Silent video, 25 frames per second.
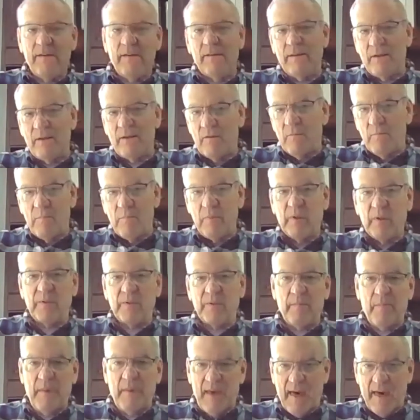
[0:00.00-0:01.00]
you know, build a
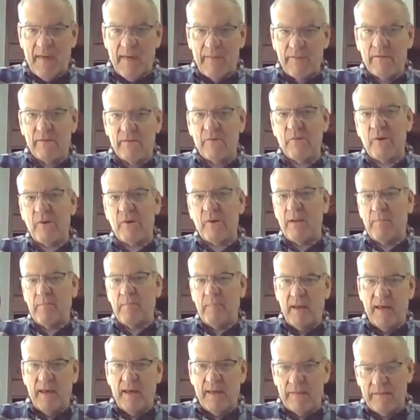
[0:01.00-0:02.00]
path, create a
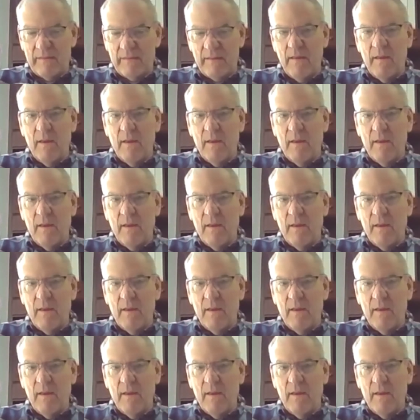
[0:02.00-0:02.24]
path,